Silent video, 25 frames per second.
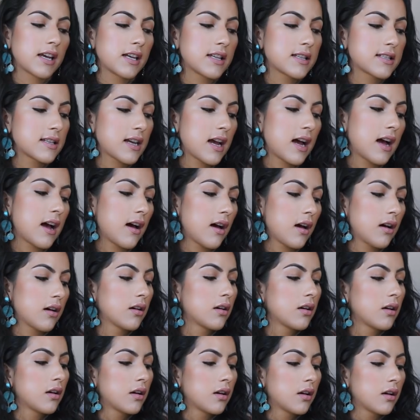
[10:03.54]
it's a
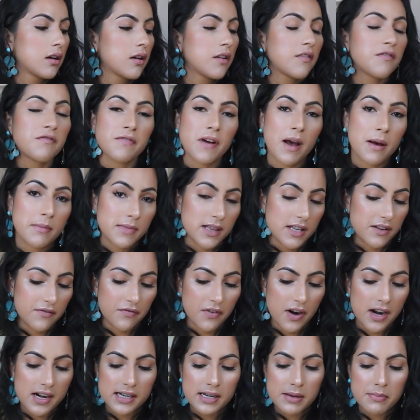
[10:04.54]

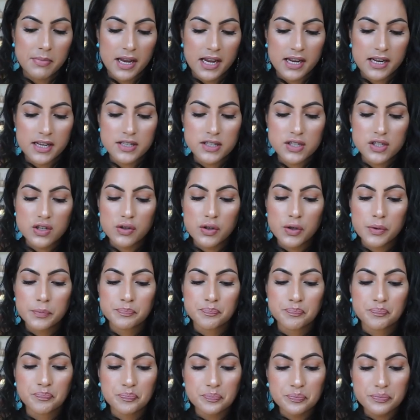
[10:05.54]
family-friendly bathing suit.
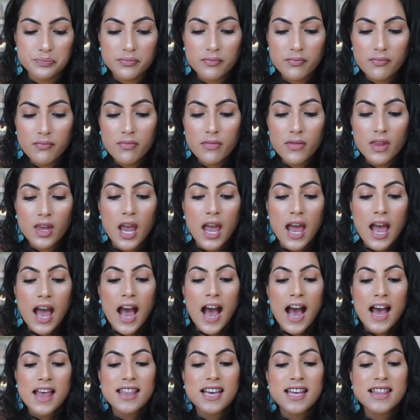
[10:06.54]

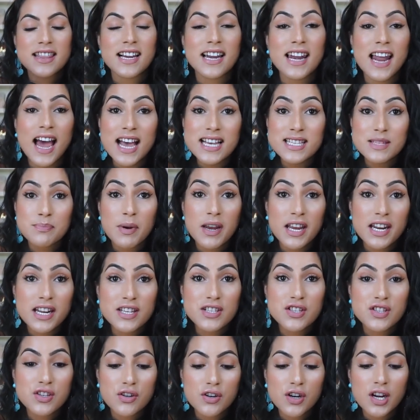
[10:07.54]
And then the last bathing
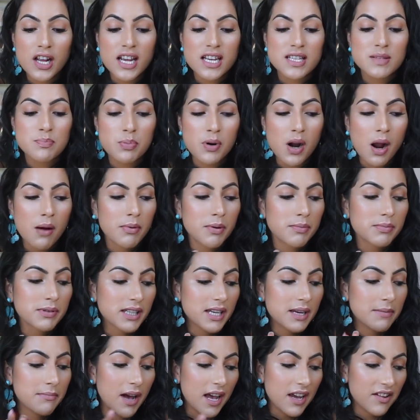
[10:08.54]
suit is
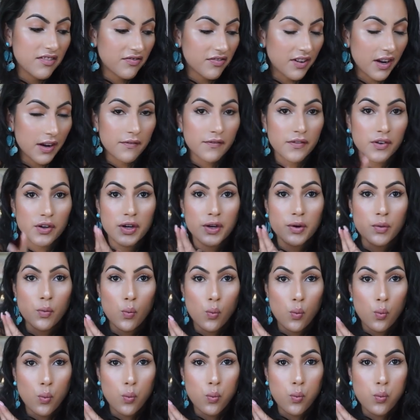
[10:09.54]
probably my
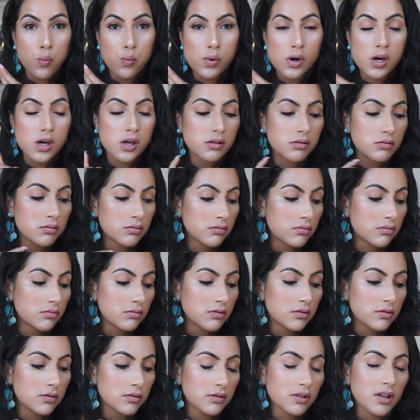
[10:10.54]
favorite
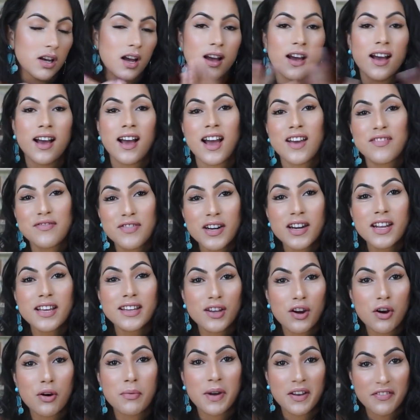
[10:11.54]
I feel like
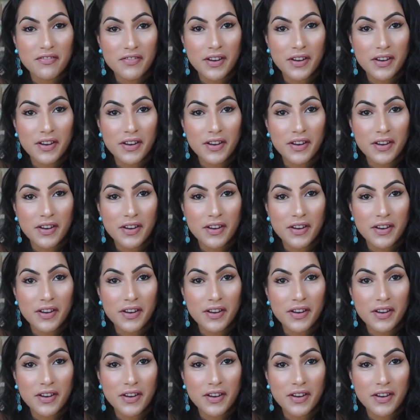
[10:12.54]
they were my